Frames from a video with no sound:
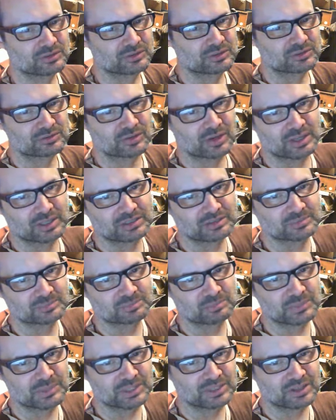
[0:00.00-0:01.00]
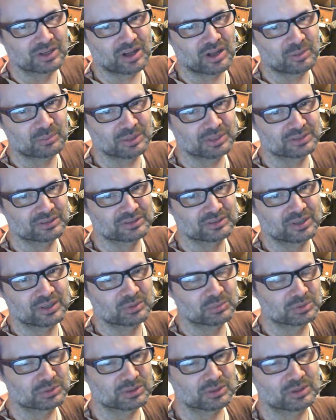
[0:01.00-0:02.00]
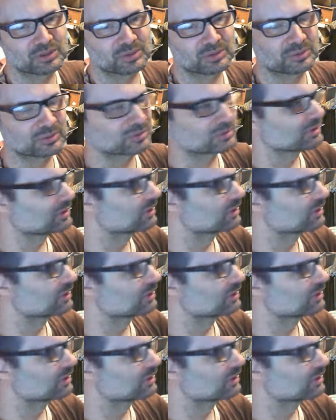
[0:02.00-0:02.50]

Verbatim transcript: You can write mean comments down below,